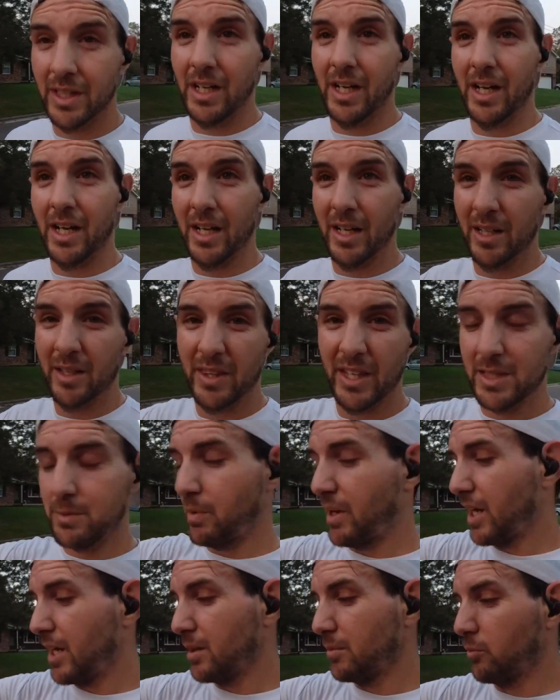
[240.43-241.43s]
that's
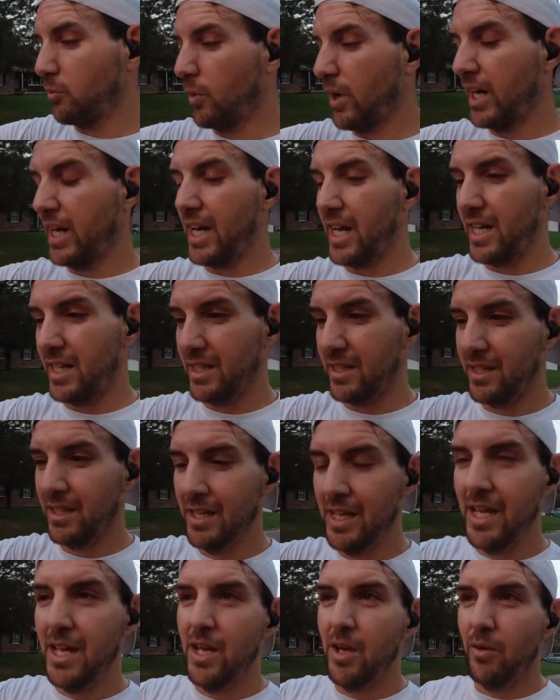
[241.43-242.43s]
probably right on
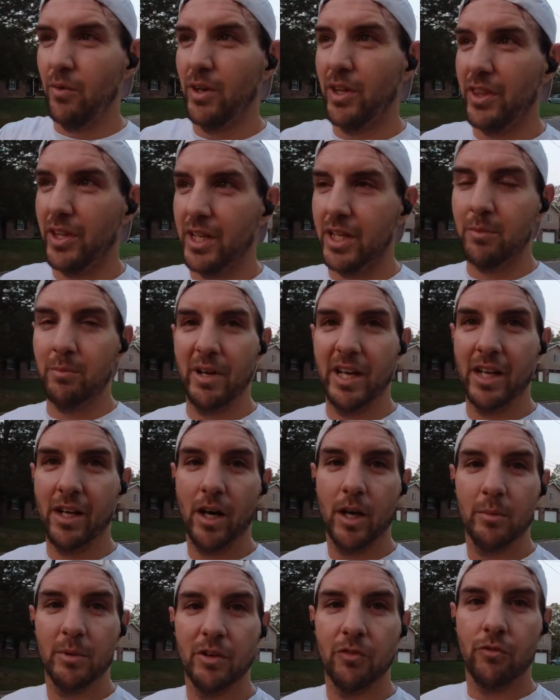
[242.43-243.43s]
with like my
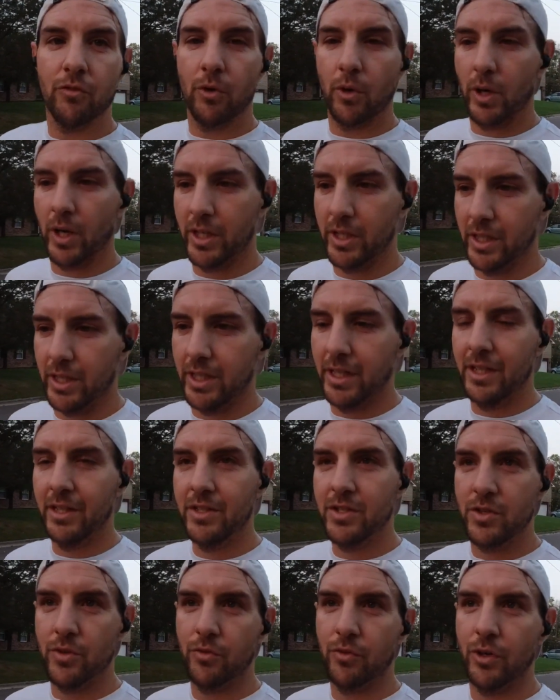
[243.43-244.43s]
Garmin Forerunner
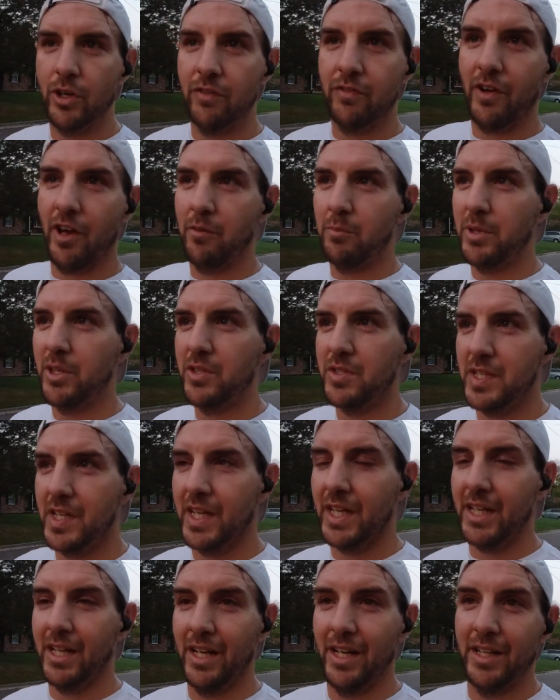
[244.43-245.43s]
245
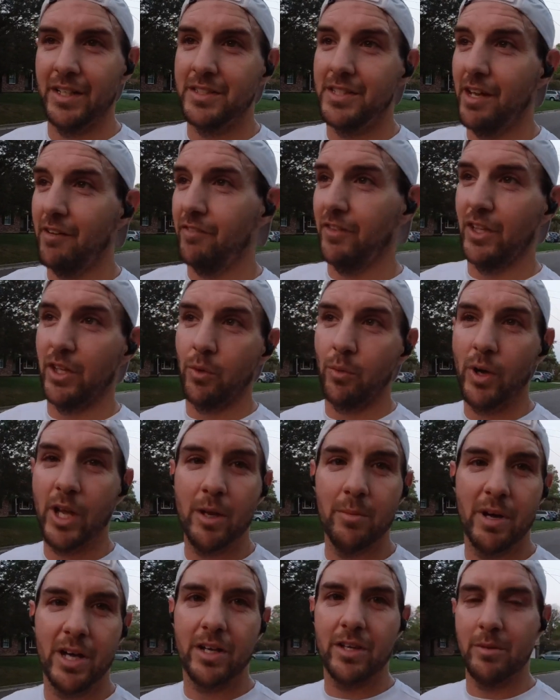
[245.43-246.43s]
Music. Definitely way
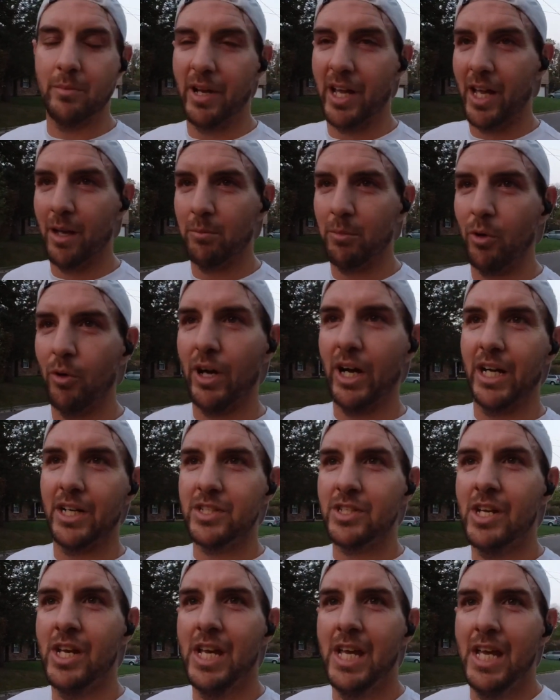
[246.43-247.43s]
better than my Apple
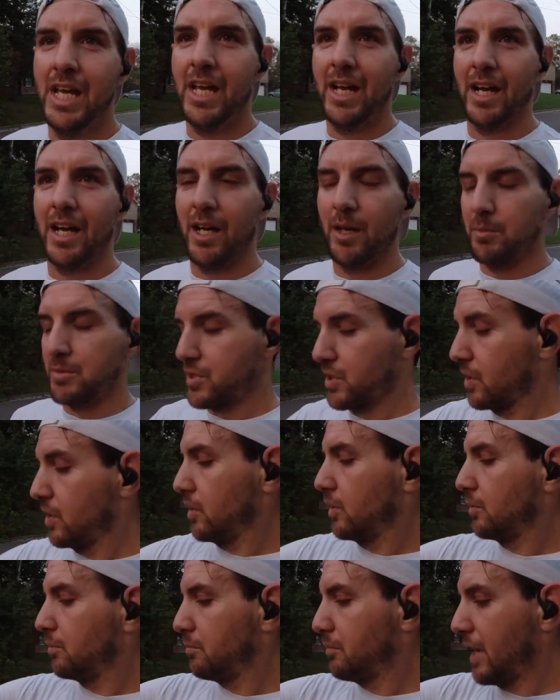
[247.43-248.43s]
Watch.
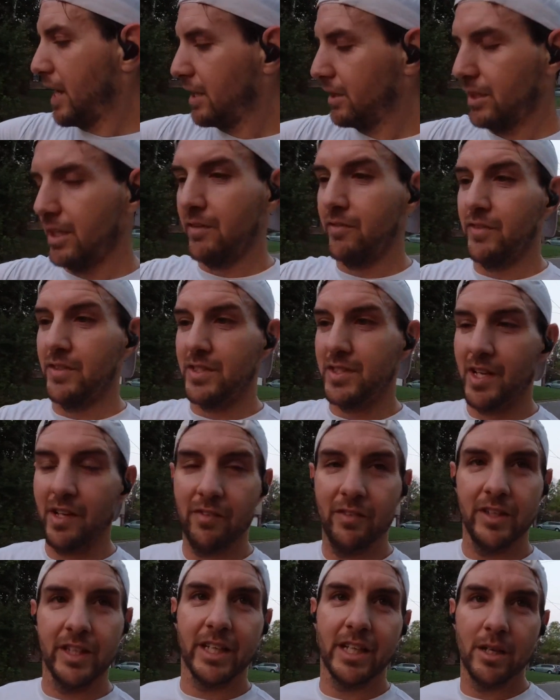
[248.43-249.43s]
So battery life is
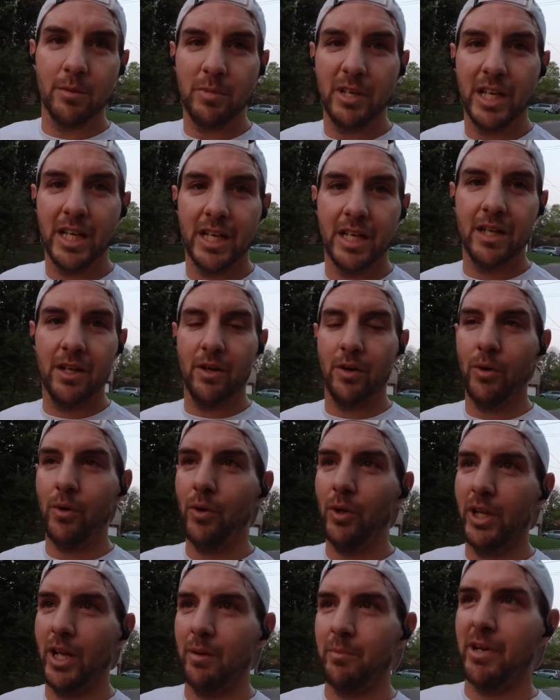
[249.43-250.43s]
definitely going to be a
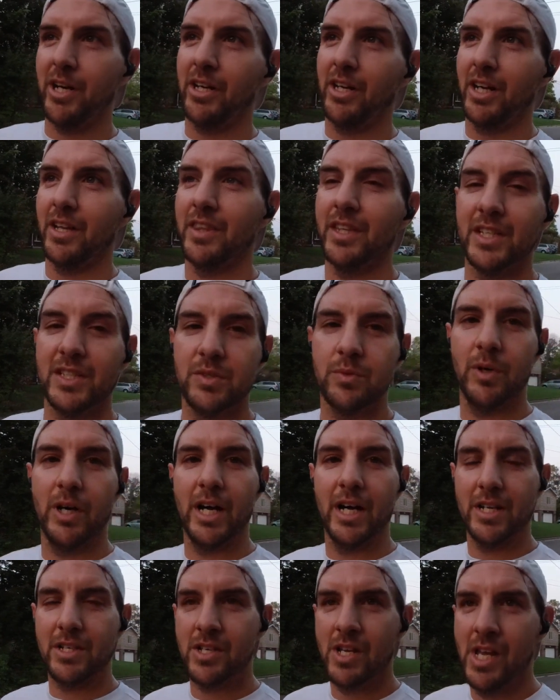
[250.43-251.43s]
whole lot better on this
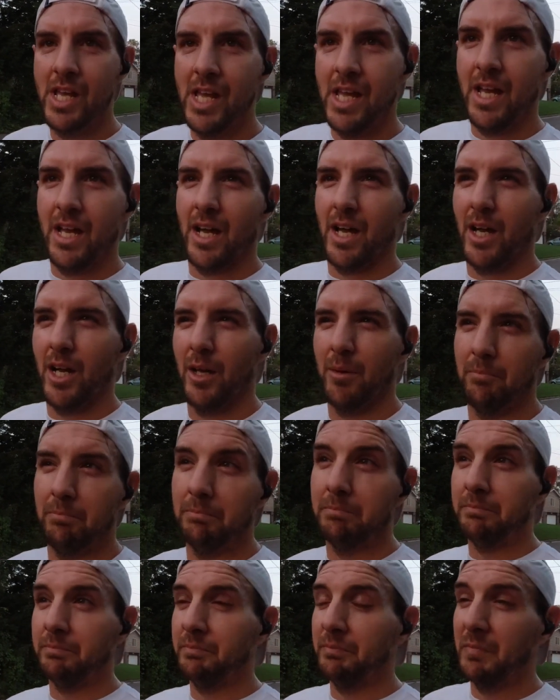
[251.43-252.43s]
watch.
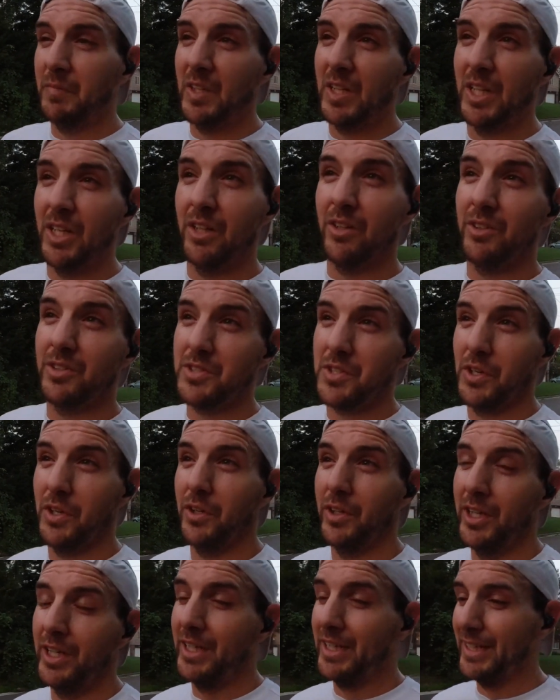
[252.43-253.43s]
So
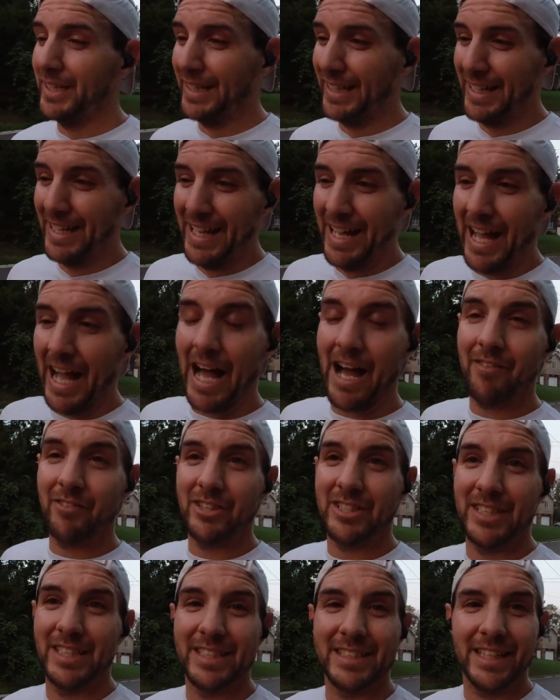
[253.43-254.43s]

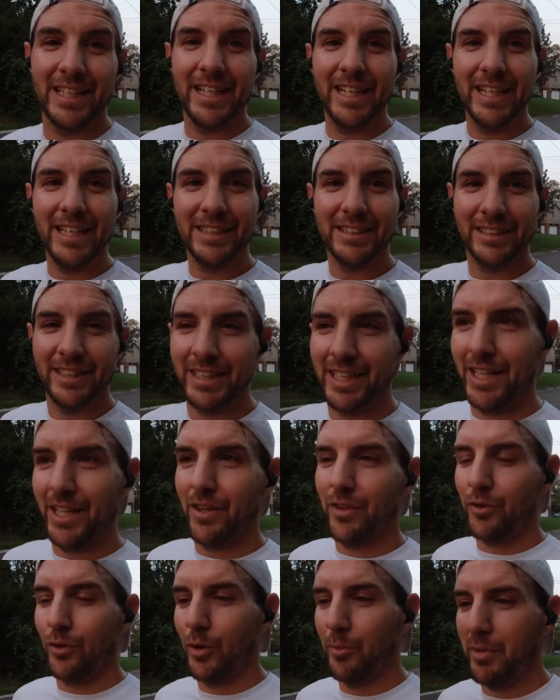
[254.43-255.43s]
obviously it's going to easily get you
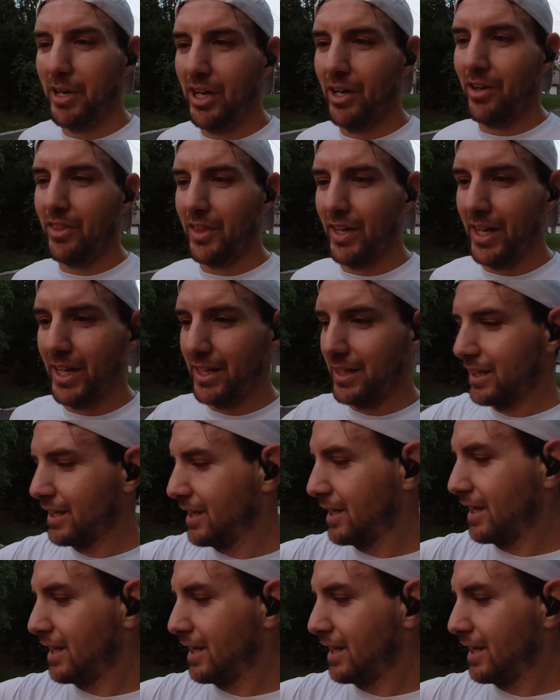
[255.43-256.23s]
through a marathon.